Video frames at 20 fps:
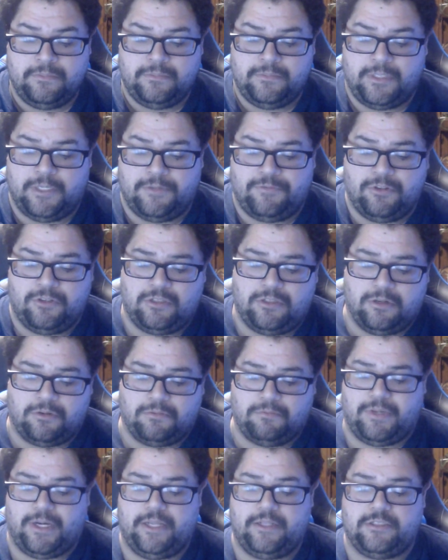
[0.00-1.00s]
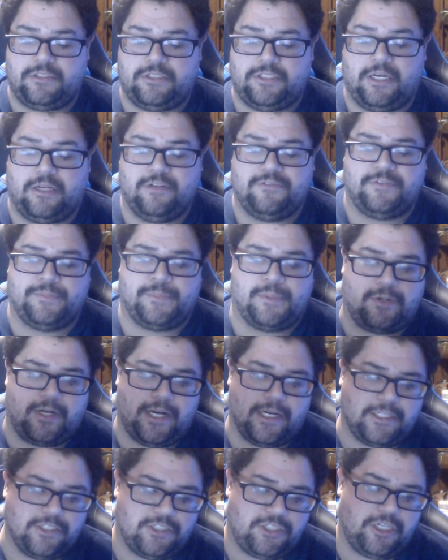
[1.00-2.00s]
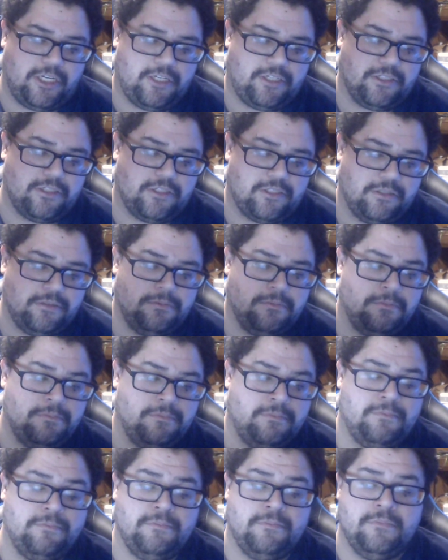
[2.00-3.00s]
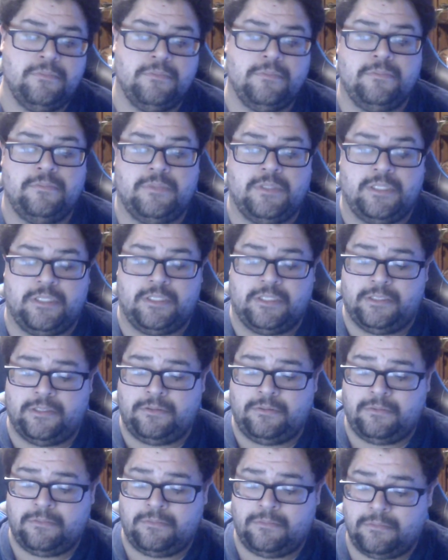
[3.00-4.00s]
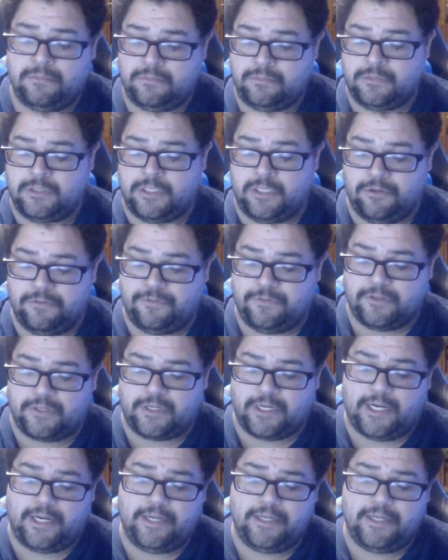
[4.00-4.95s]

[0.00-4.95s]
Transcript: If you don't mind the sound of a rocket shaker, then go for a high